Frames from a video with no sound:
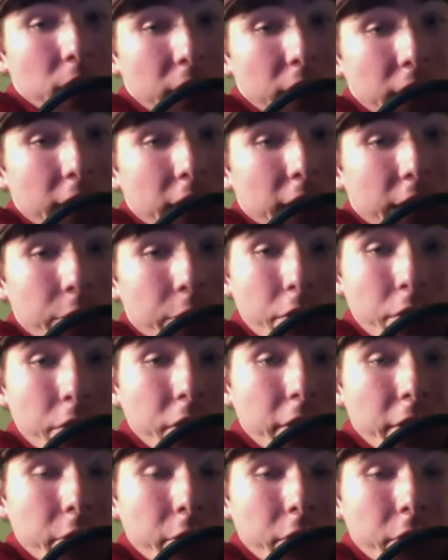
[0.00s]
die really
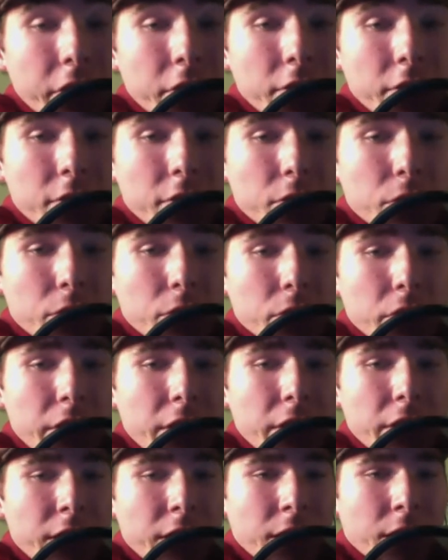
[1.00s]
early in the story,
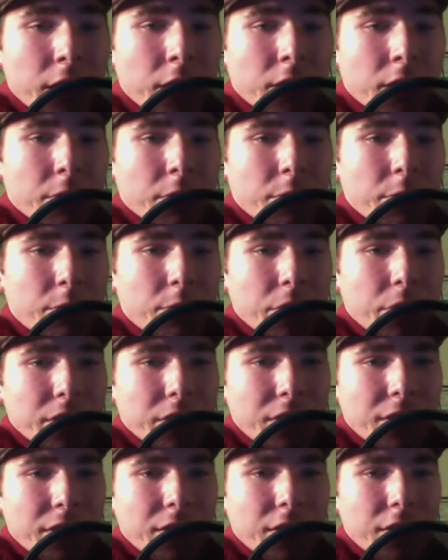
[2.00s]
but
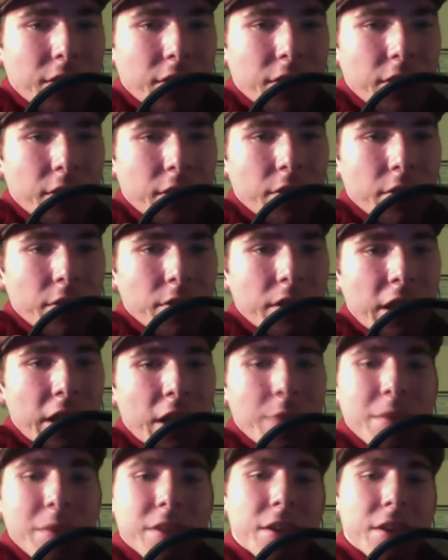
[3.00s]
their name
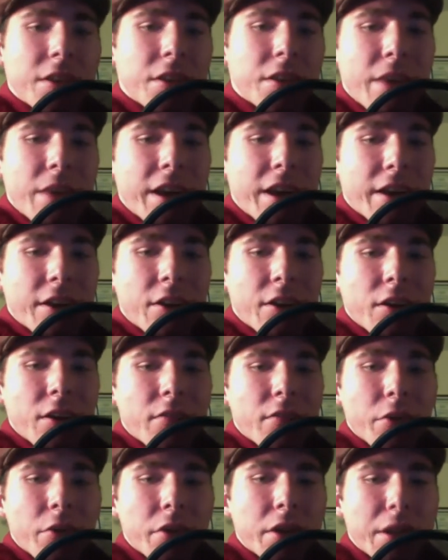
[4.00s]
is on the back cover
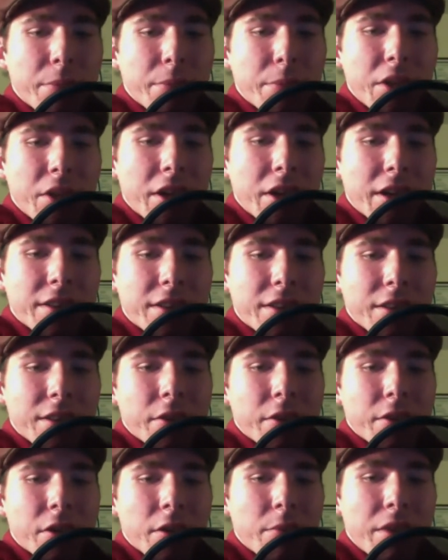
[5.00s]
and it implies that they're going
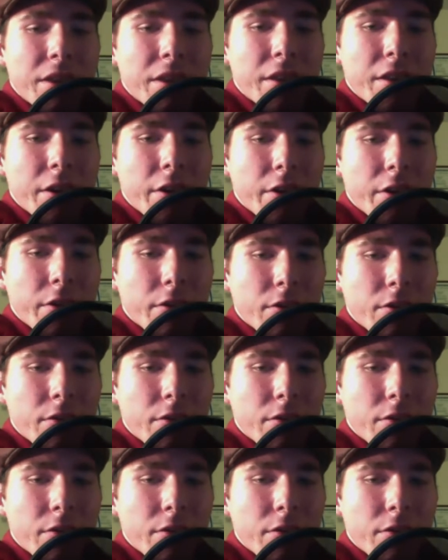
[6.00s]
to be there